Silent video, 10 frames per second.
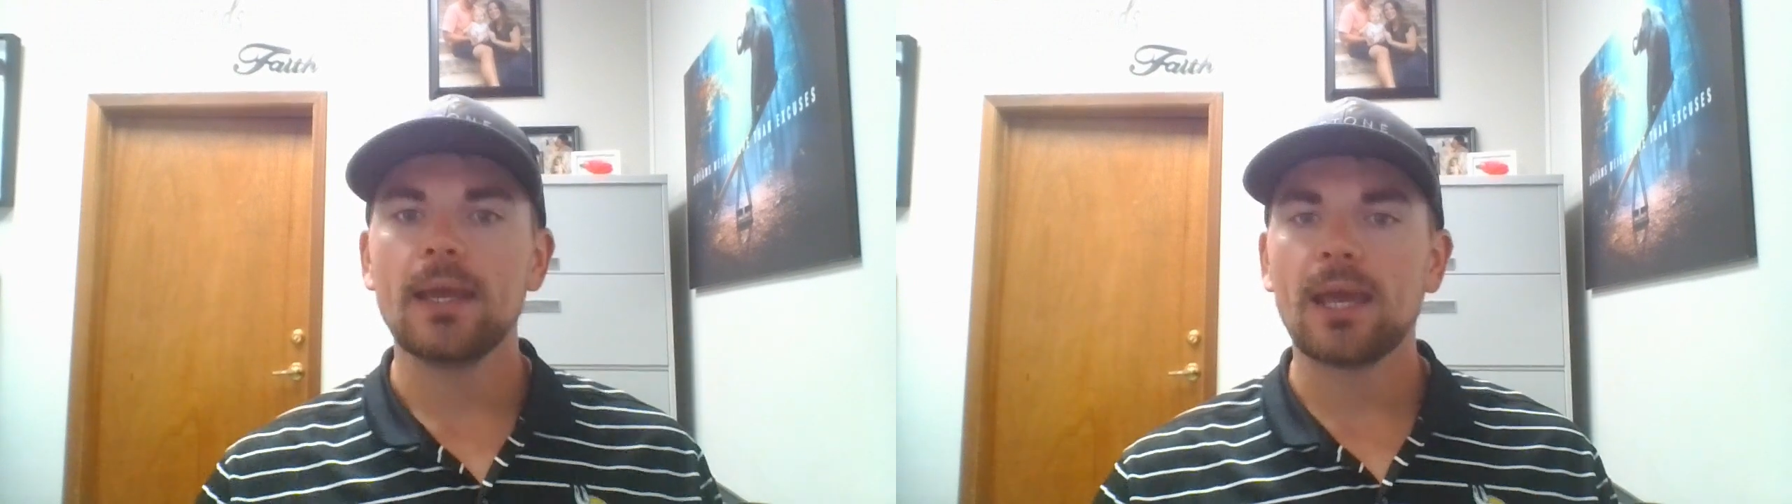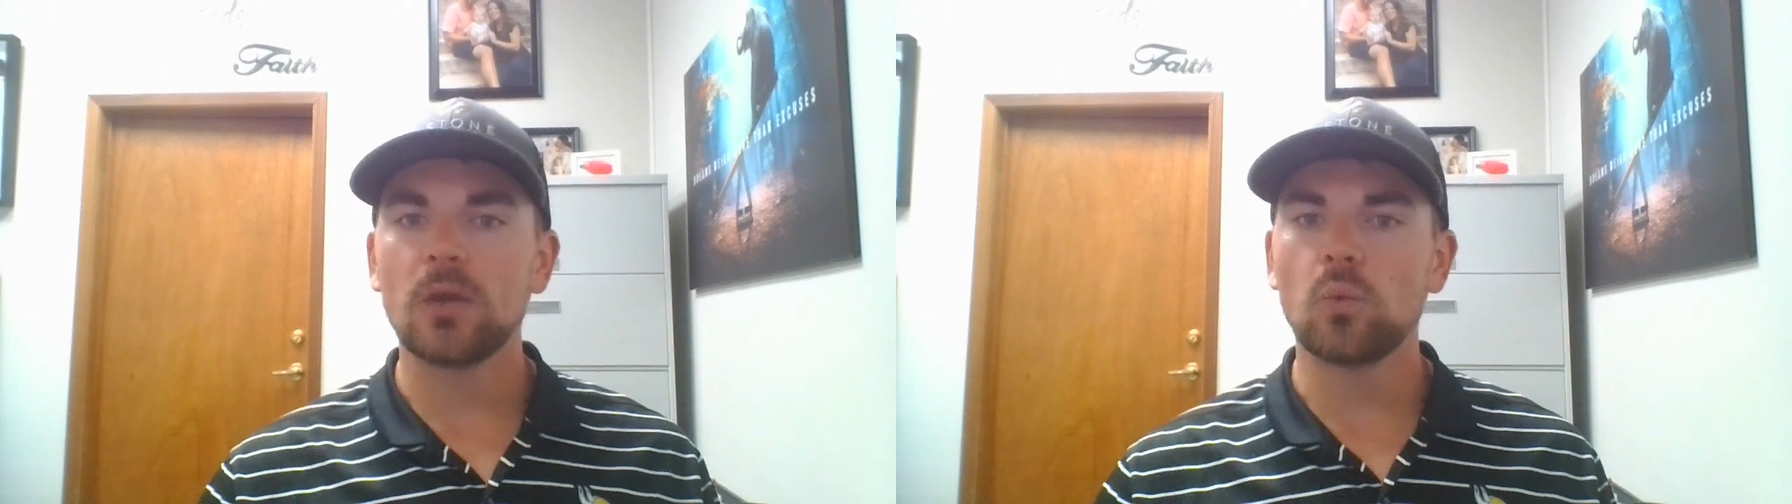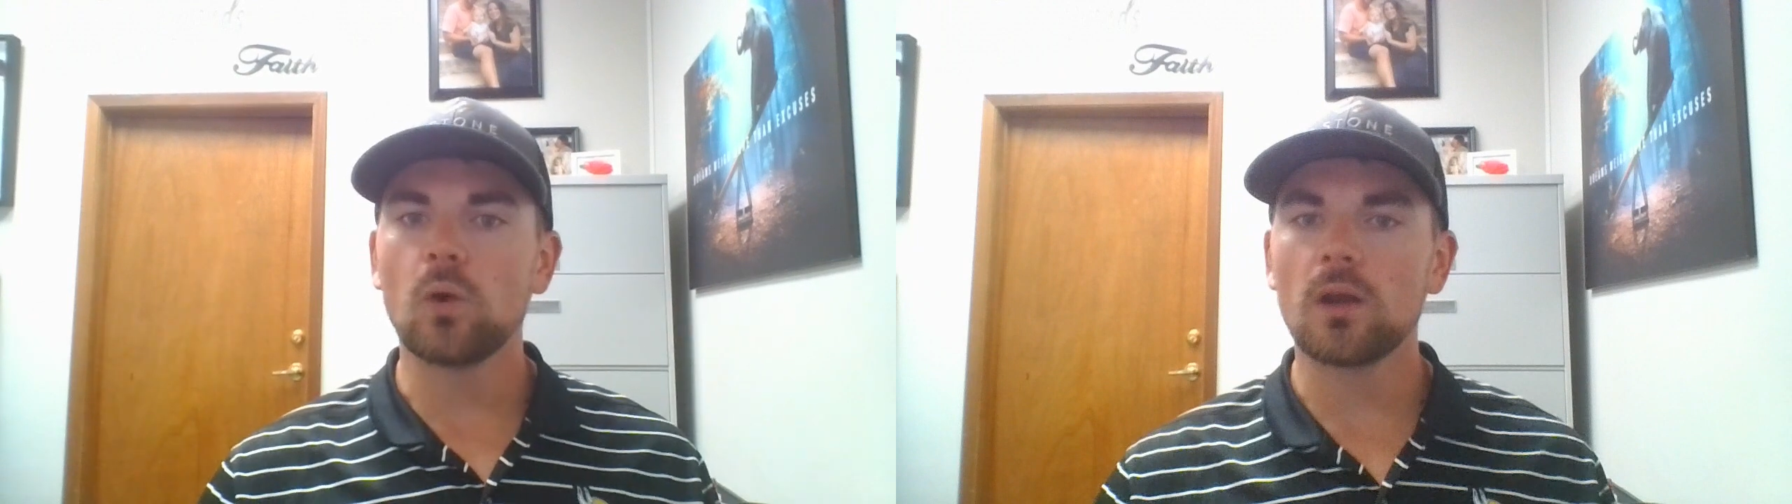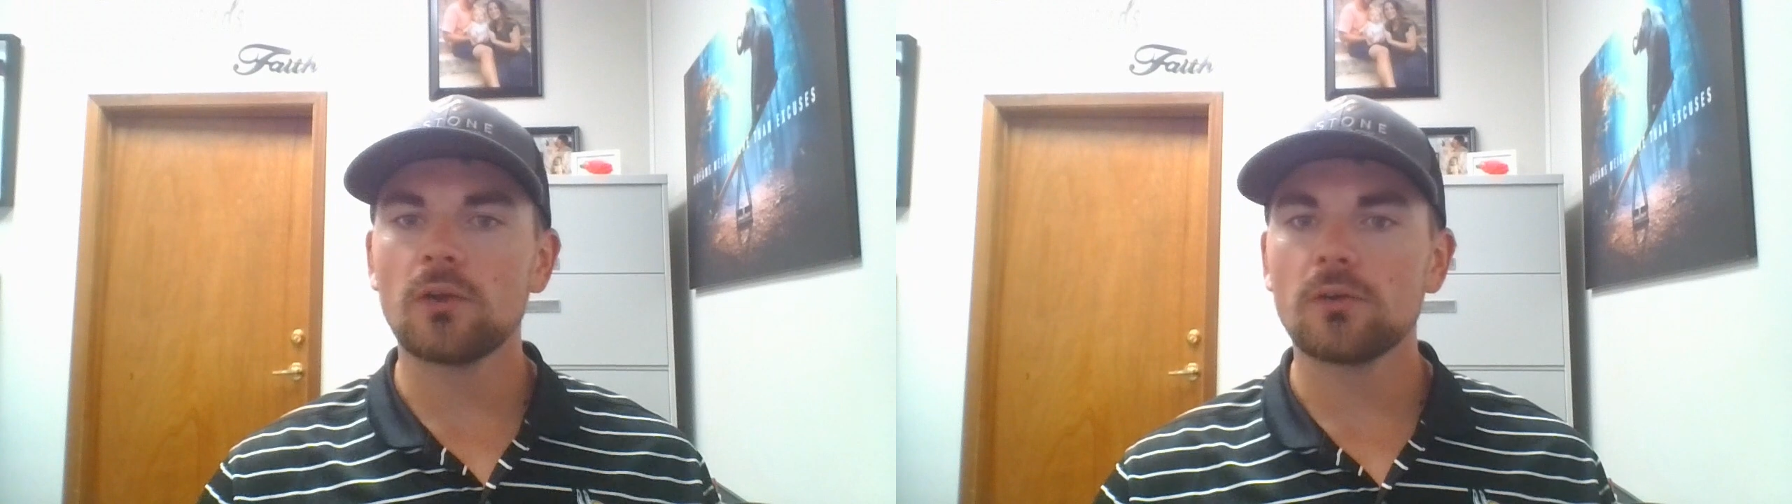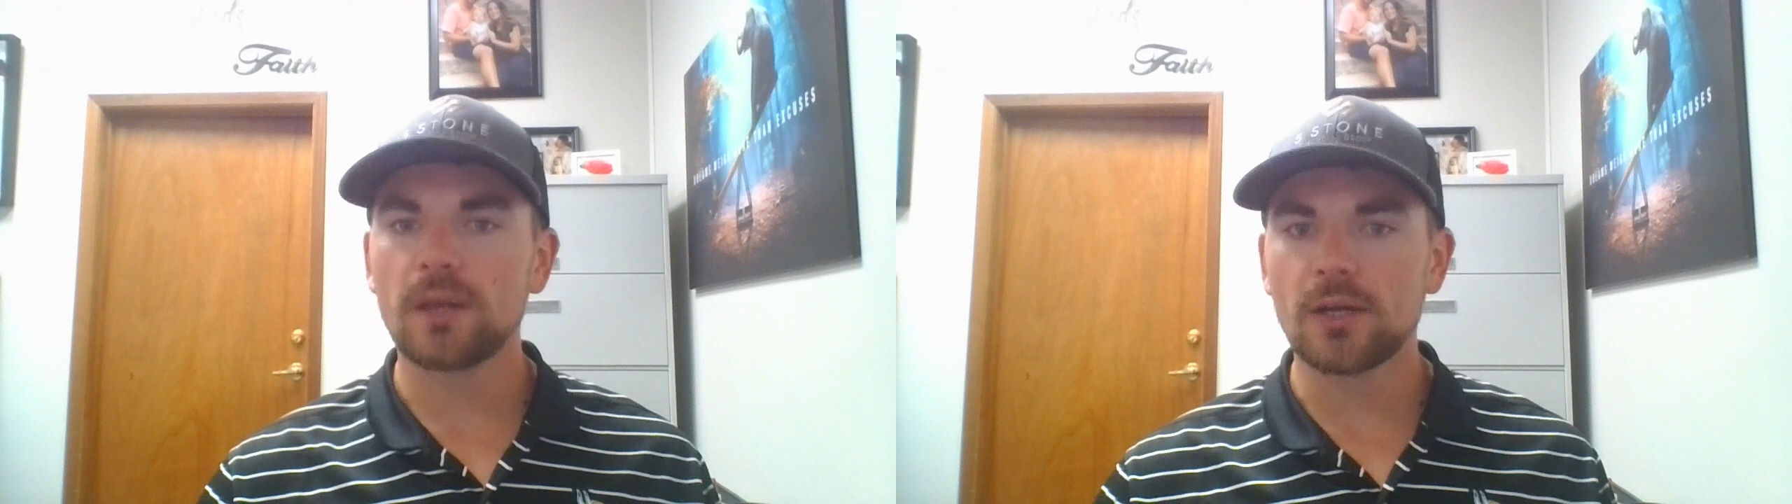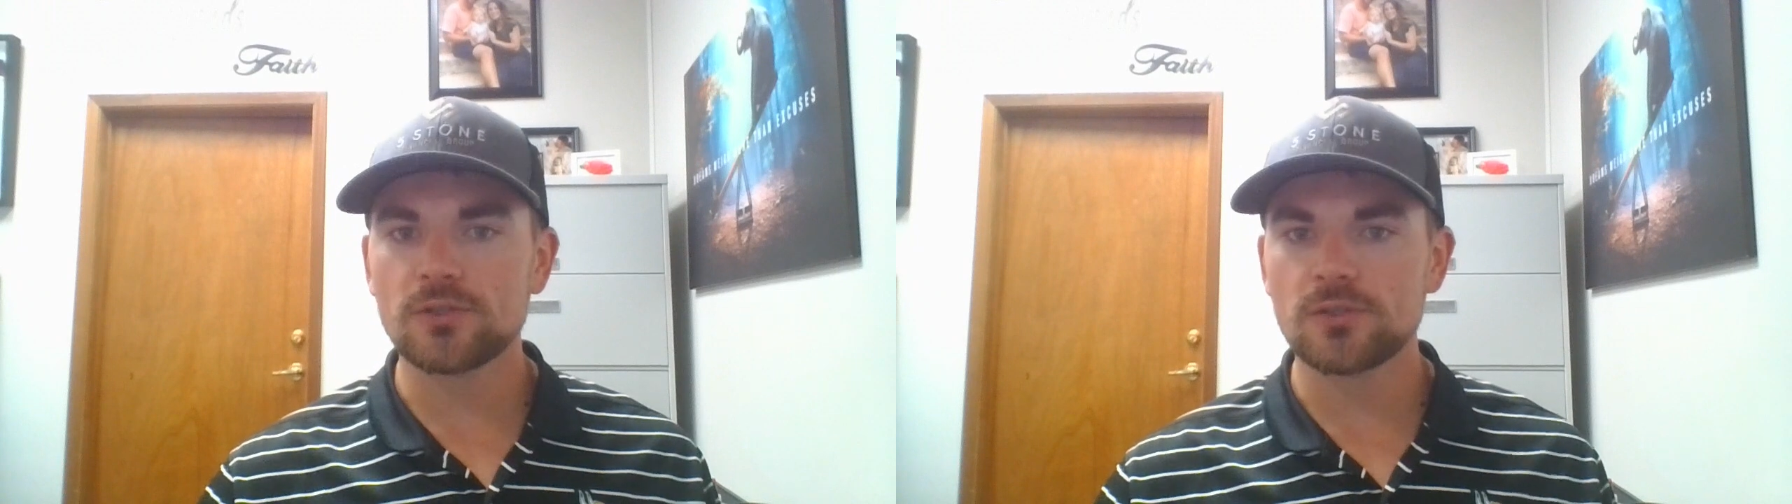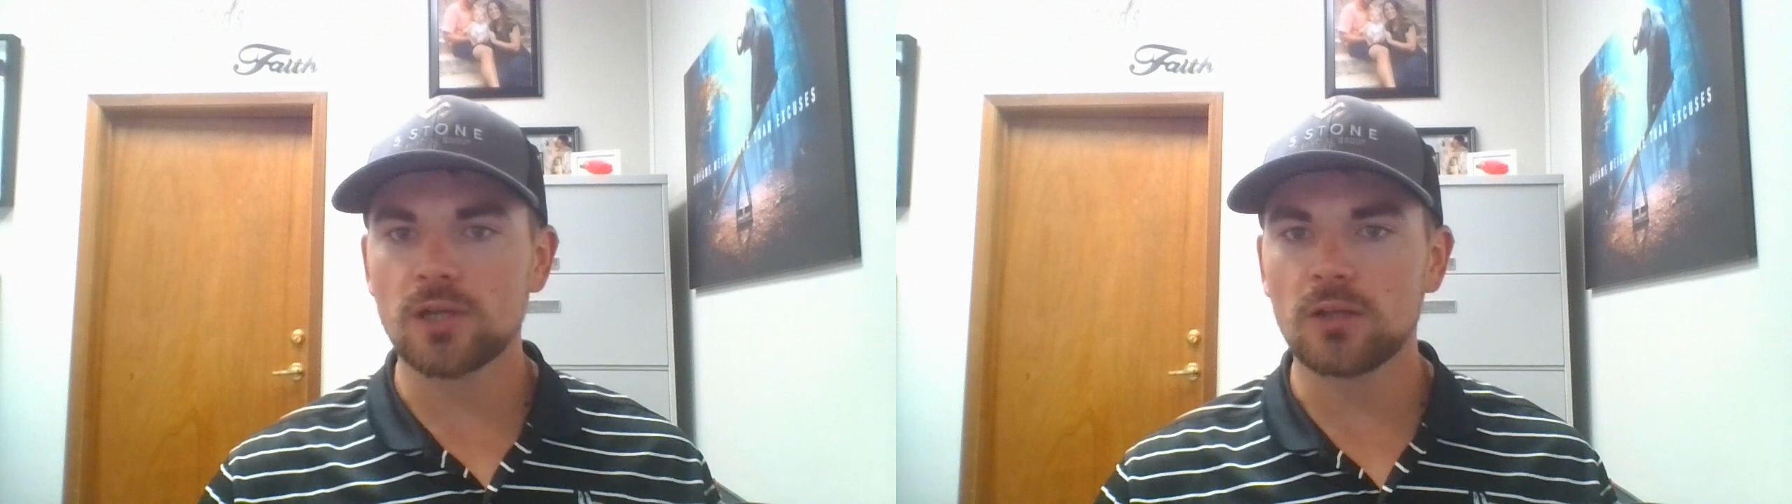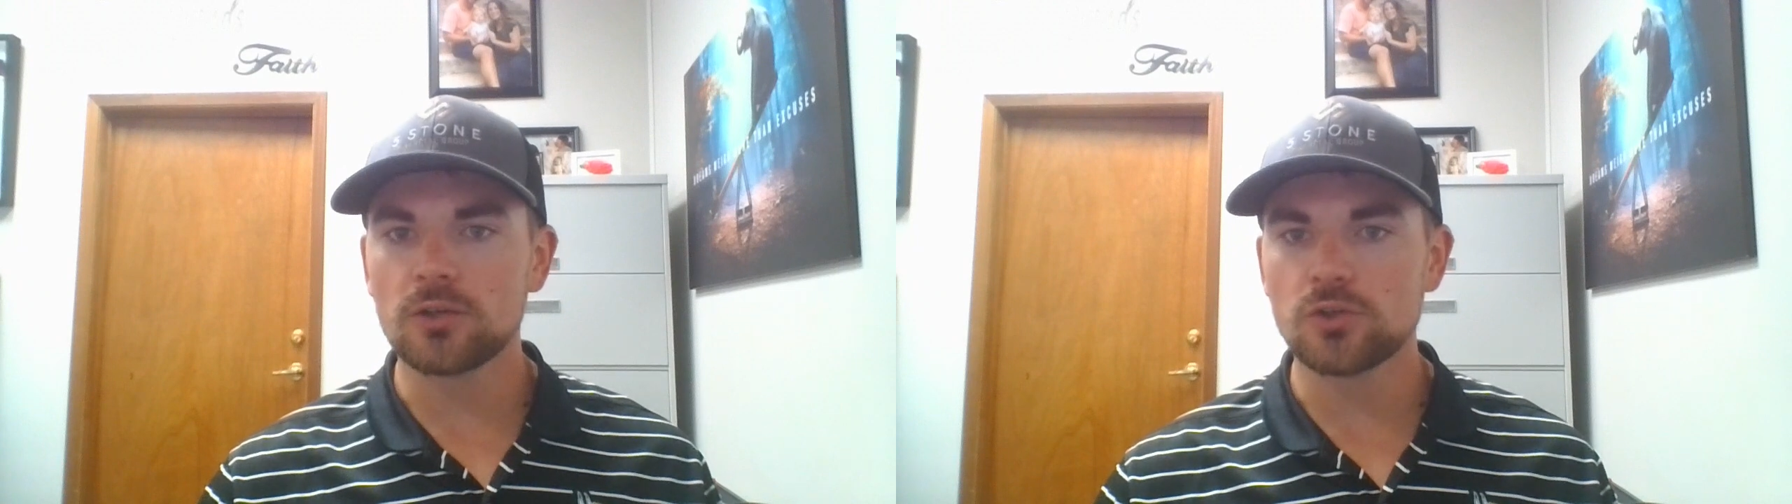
and $100,000